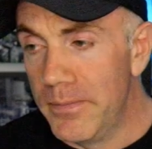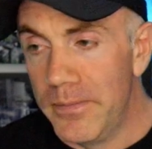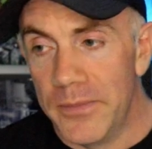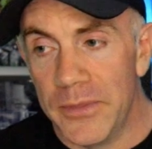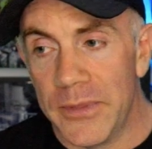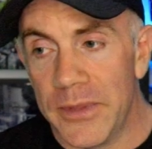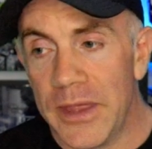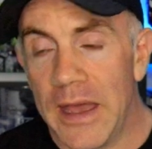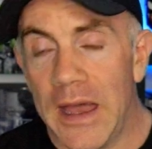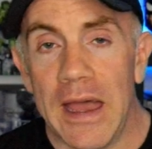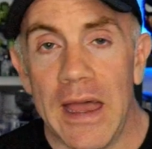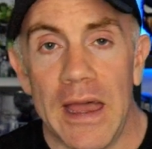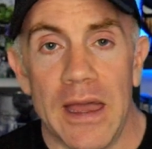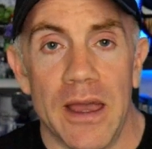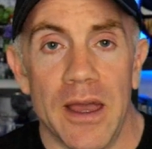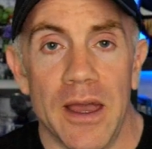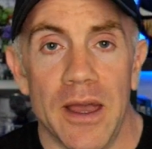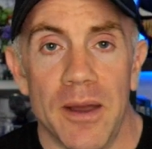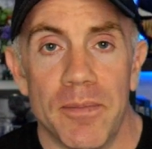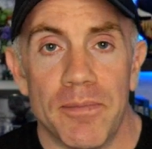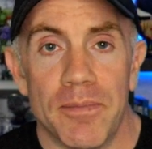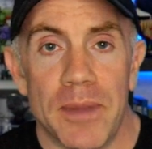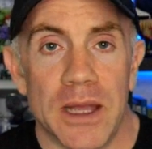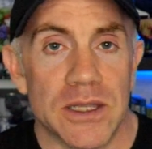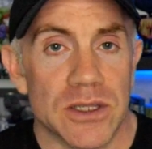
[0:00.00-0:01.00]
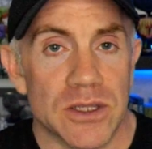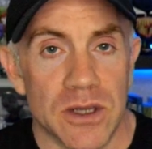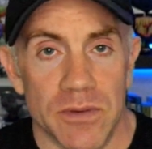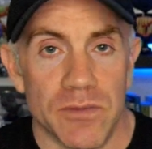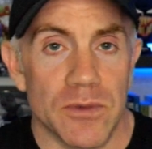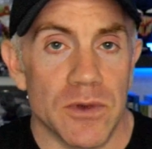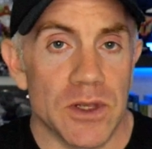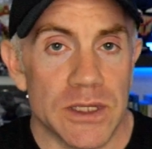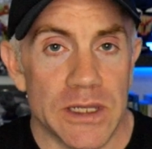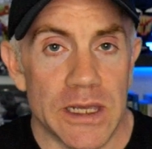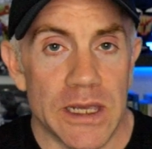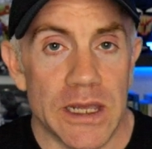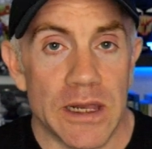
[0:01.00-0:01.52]
their uh, bedtime
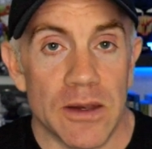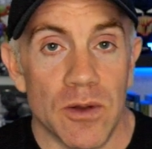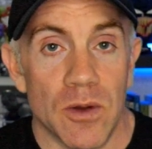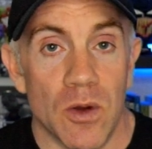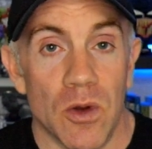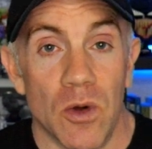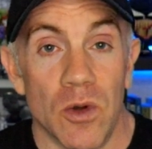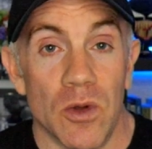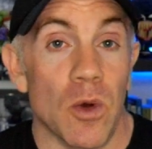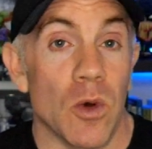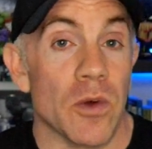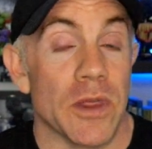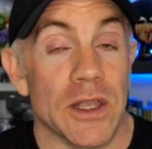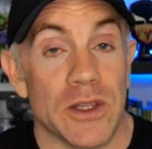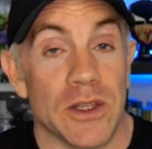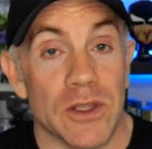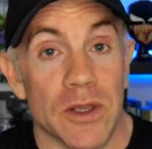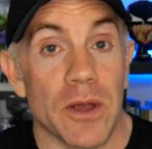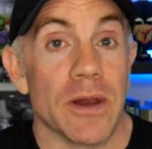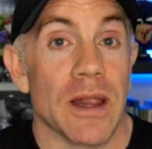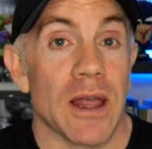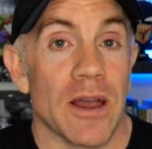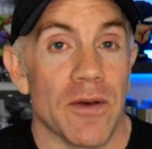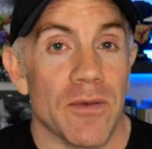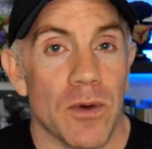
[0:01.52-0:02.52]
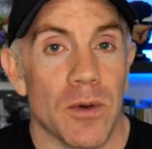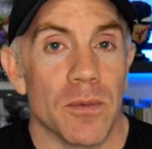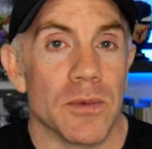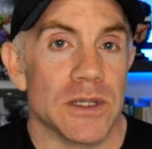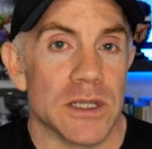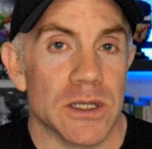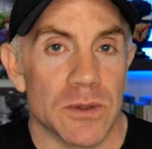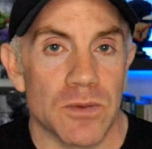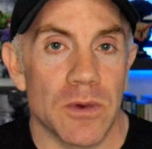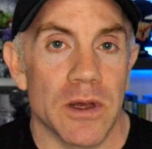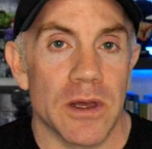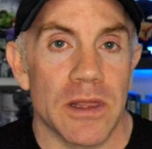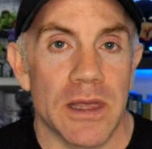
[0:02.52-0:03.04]
routine, or, or they don't have one, which is
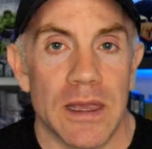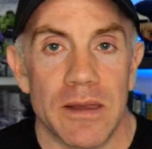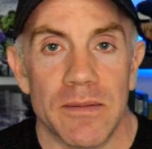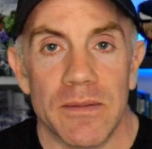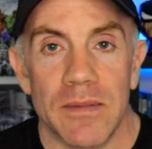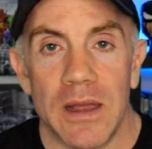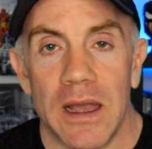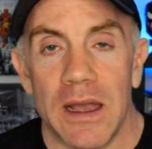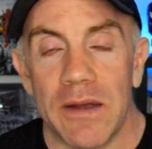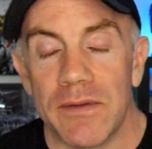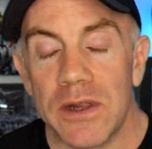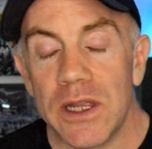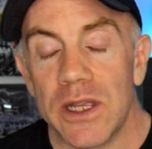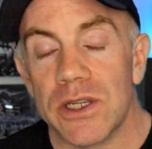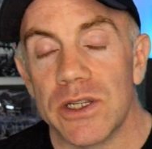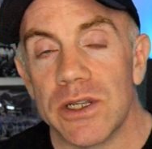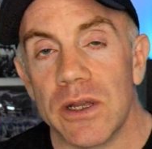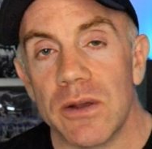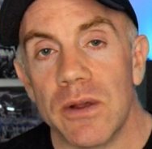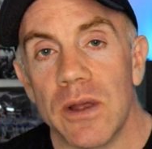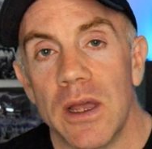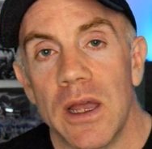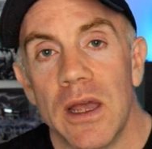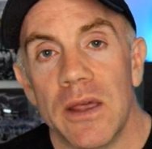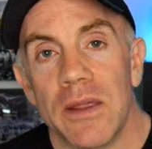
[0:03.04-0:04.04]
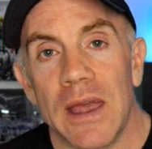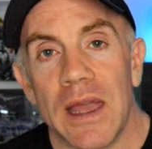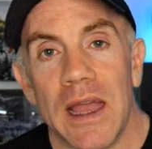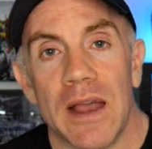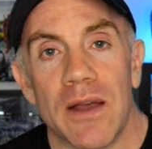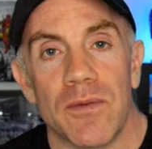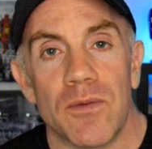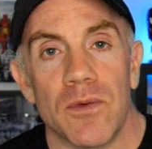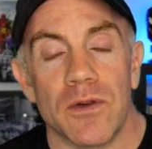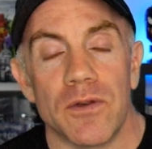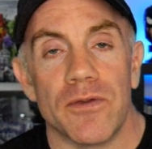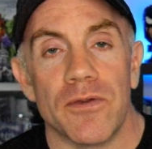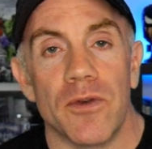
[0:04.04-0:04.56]
why they have an issue. They have
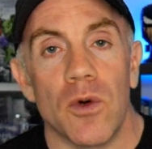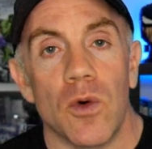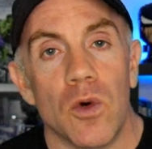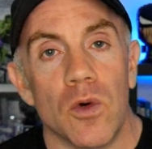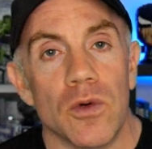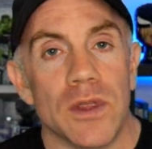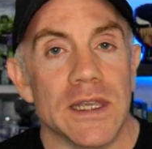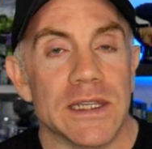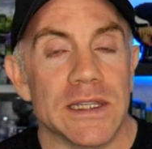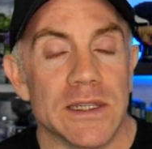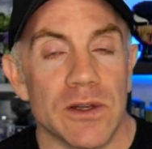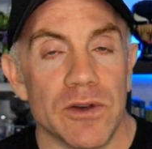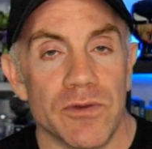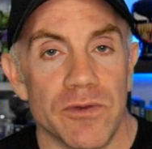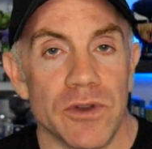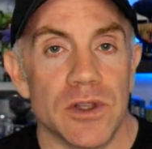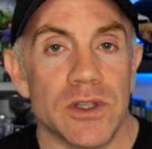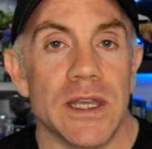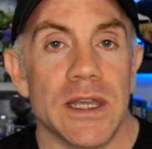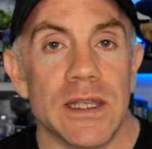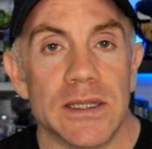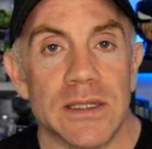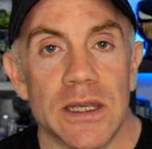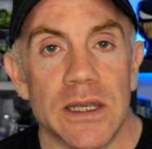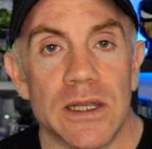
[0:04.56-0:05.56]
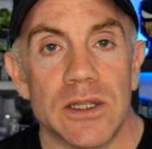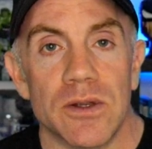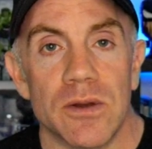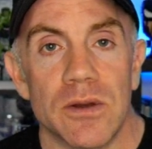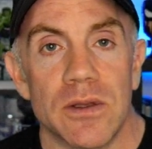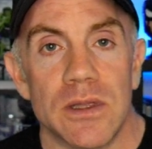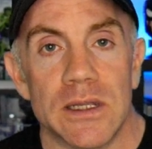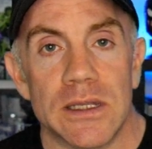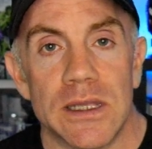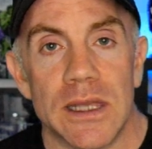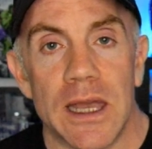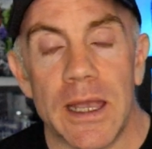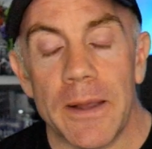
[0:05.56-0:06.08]
one for all these little routines they do in the
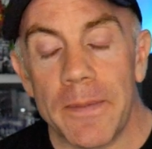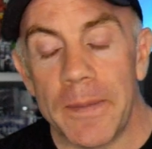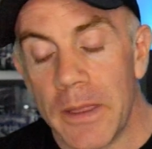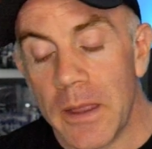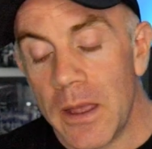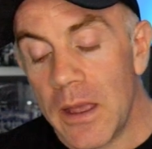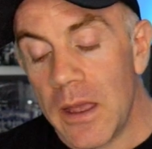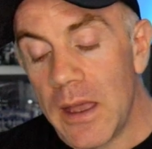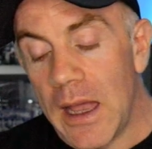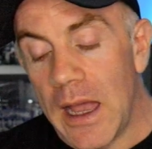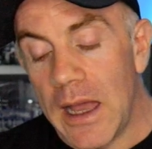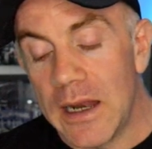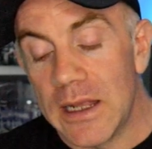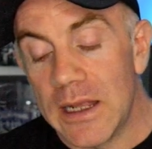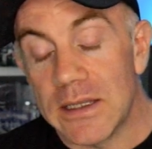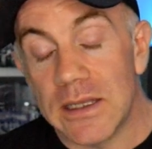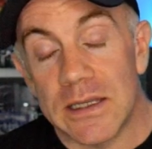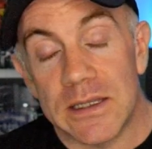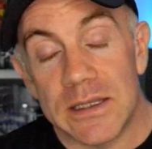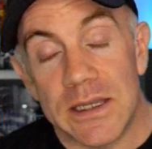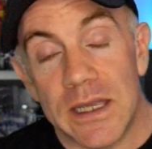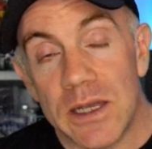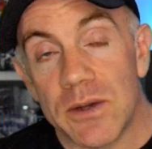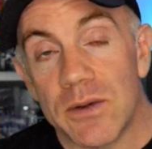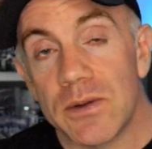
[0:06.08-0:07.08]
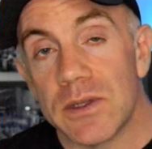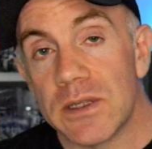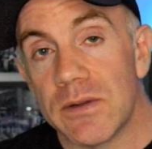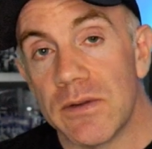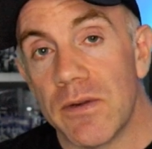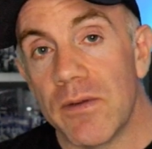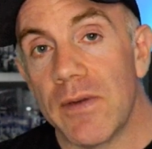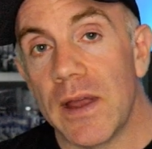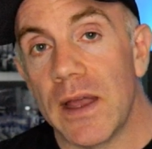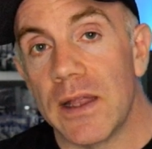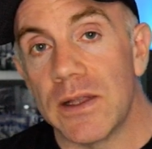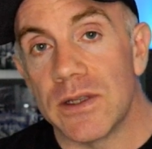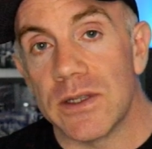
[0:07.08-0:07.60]
day. And it's a sequence of
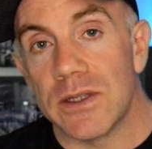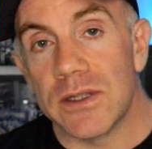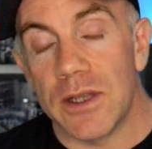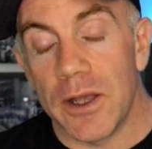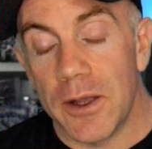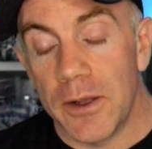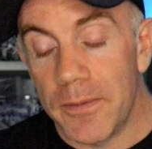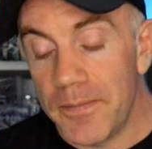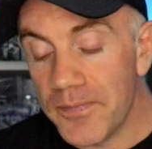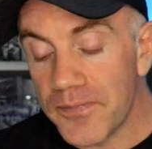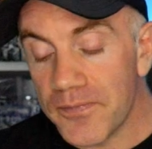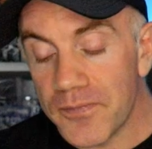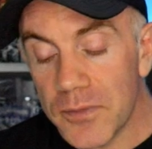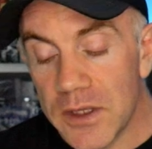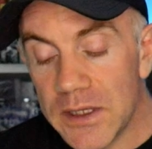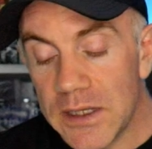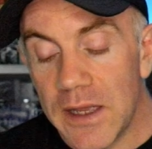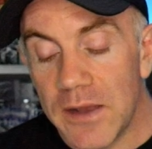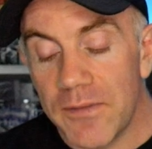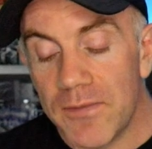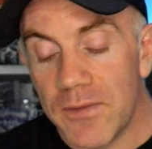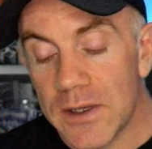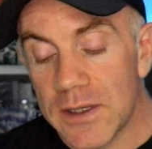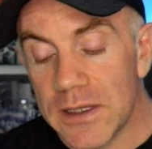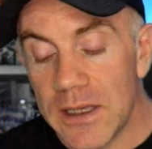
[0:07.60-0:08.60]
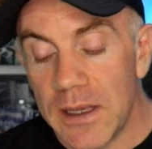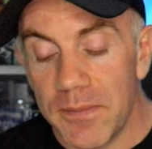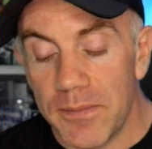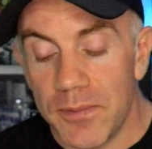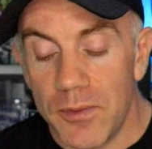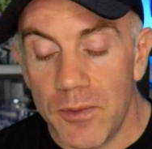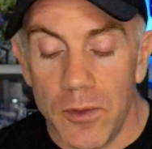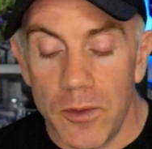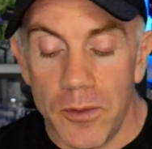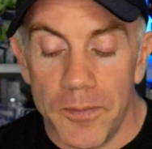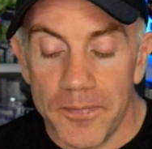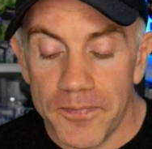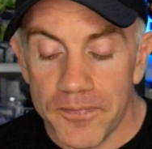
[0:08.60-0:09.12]
events. So say, for
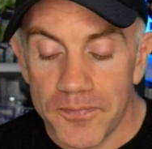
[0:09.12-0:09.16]
example,